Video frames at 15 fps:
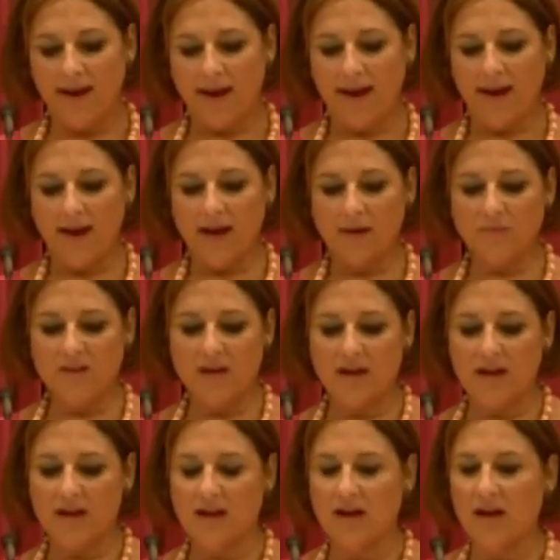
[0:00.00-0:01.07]
And I'm
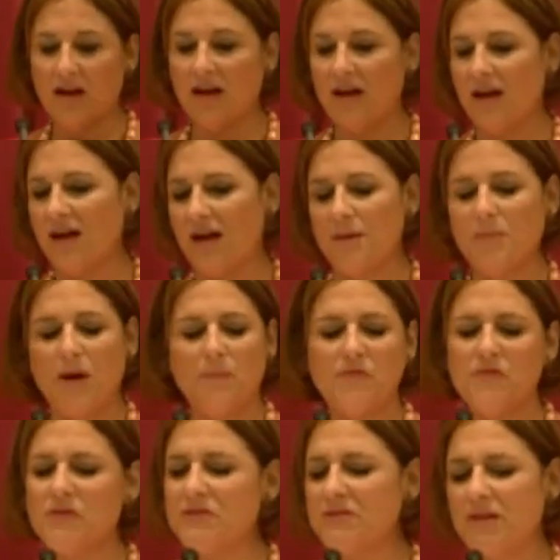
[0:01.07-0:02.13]
like, I'm up
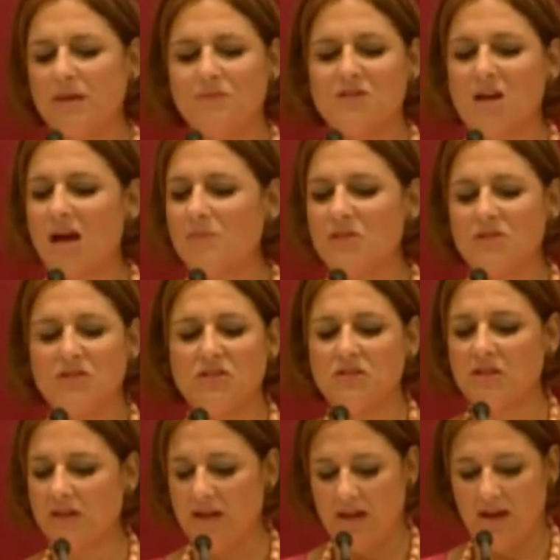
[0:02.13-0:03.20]
for the same job as
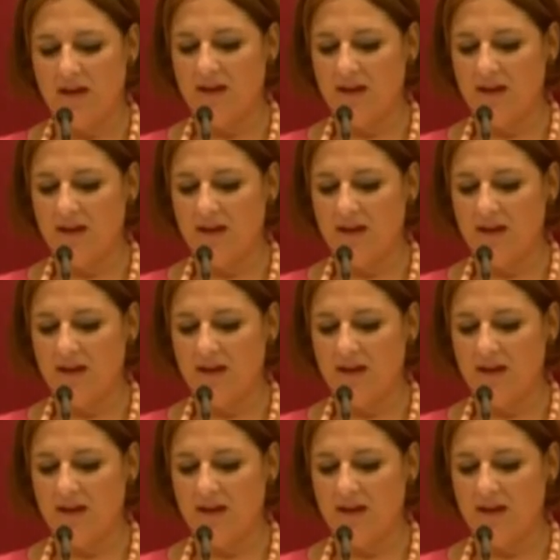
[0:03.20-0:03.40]
Snooki.